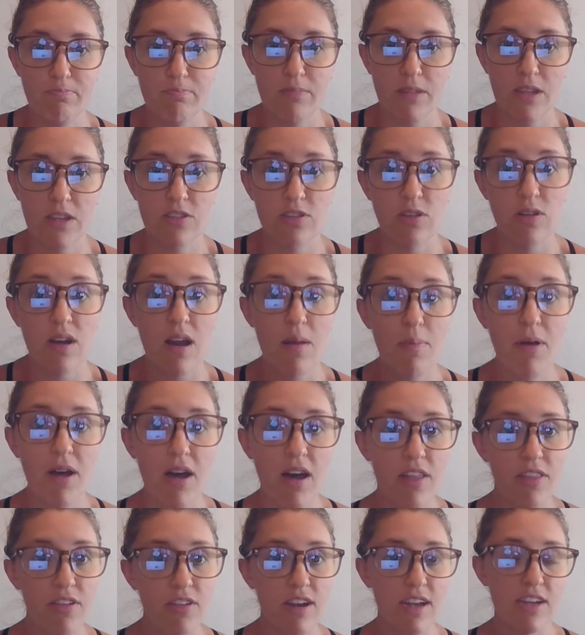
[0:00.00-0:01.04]
So a couple
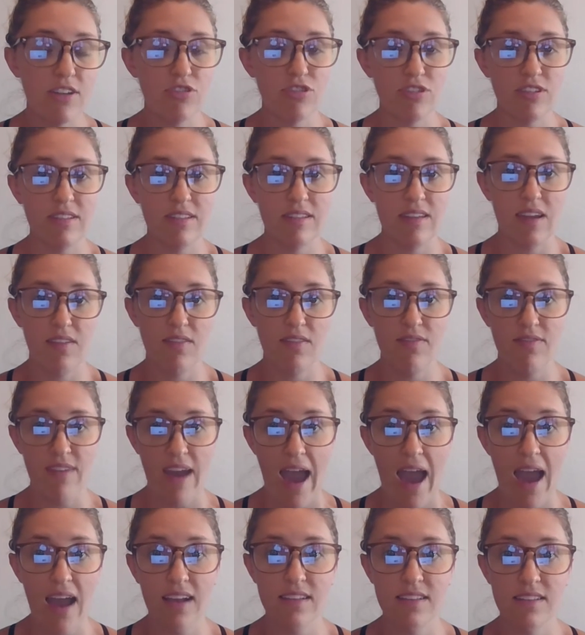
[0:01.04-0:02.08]
other interesting
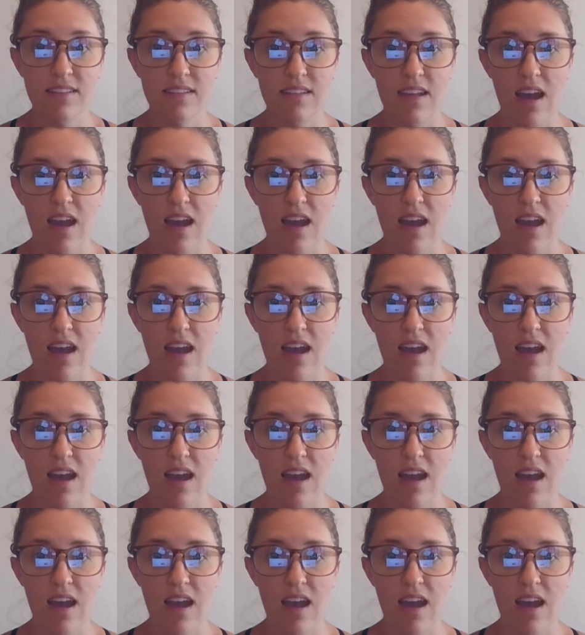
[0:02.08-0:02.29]
facts.